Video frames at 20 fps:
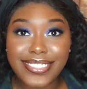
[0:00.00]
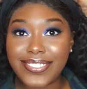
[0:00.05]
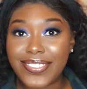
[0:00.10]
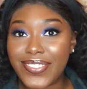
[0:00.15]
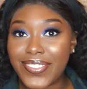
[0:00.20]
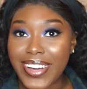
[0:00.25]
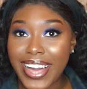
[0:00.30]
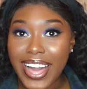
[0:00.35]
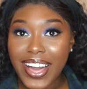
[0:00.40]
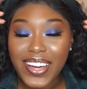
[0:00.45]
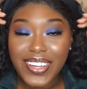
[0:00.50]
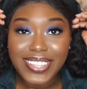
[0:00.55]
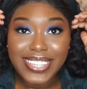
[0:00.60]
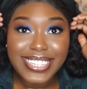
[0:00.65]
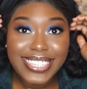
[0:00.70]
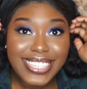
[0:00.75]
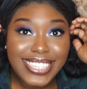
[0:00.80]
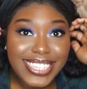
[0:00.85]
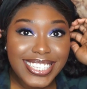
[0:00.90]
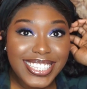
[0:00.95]
Wow,
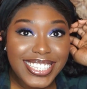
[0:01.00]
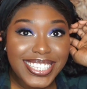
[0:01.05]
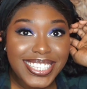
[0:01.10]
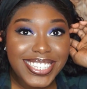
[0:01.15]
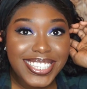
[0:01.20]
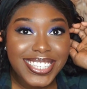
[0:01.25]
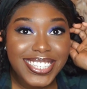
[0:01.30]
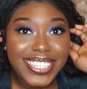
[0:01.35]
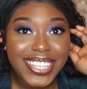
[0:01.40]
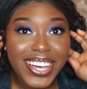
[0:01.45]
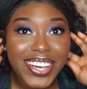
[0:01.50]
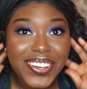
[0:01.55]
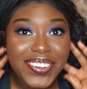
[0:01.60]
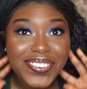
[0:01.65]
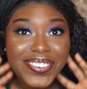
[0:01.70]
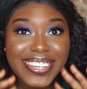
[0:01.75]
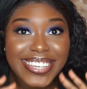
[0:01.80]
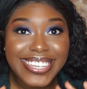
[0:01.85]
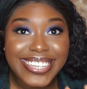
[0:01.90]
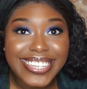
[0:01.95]
this looks
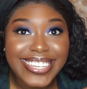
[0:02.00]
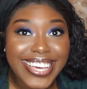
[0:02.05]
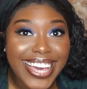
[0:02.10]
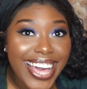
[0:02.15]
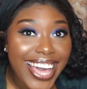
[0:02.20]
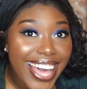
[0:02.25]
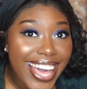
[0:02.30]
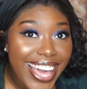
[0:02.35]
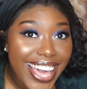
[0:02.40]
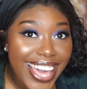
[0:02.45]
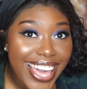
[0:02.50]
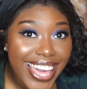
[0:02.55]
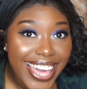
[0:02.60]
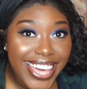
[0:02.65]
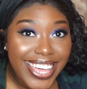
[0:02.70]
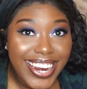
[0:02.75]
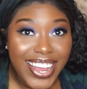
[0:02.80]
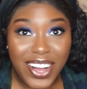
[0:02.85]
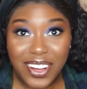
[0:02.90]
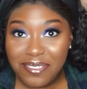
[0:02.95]
so
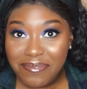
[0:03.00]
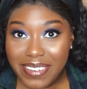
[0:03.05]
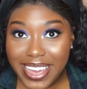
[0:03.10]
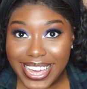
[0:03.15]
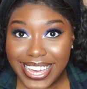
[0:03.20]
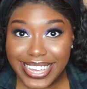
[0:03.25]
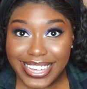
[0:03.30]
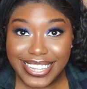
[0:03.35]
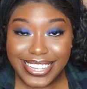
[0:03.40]
good. Oh my